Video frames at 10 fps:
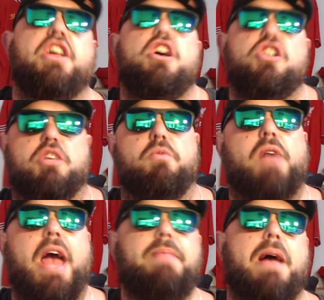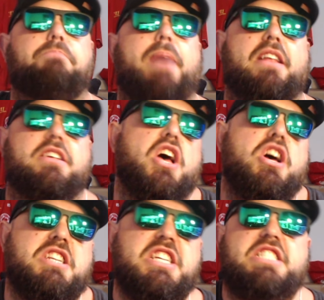So we'll keep that balance
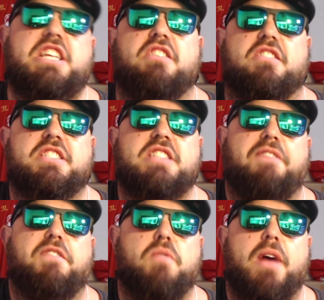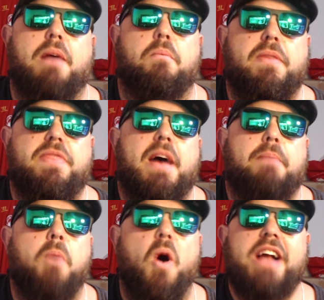just to not stuff around with the
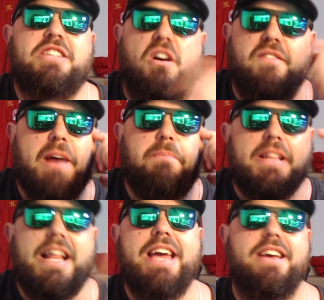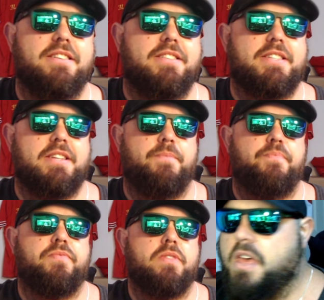minds of our players.
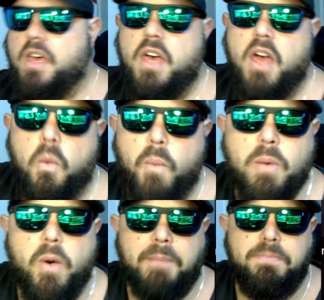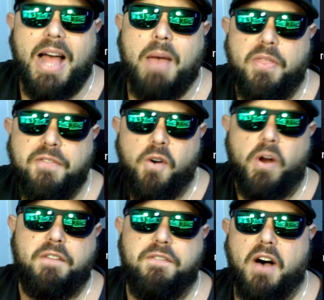We want to play with
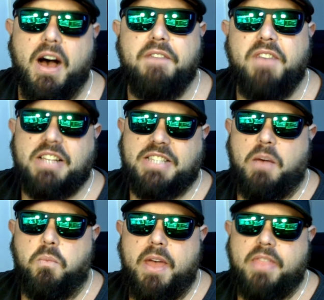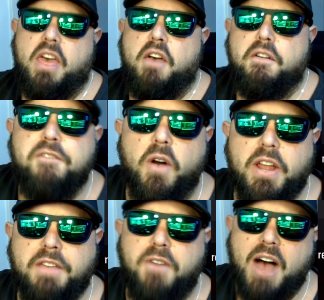45 as our width,
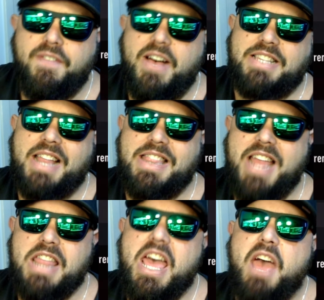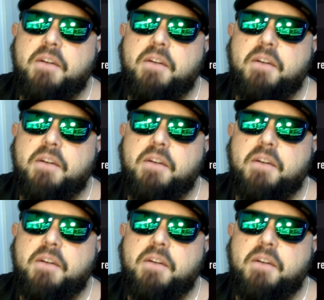45 as our depth.